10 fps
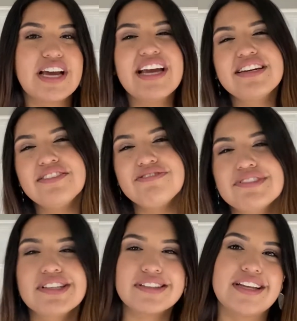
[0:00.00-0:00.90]
Kind
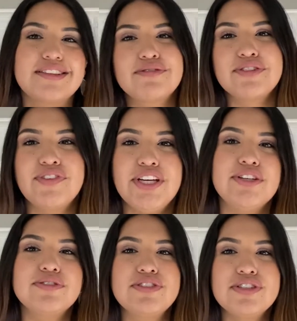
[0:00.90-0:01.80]
of looked at the reviews,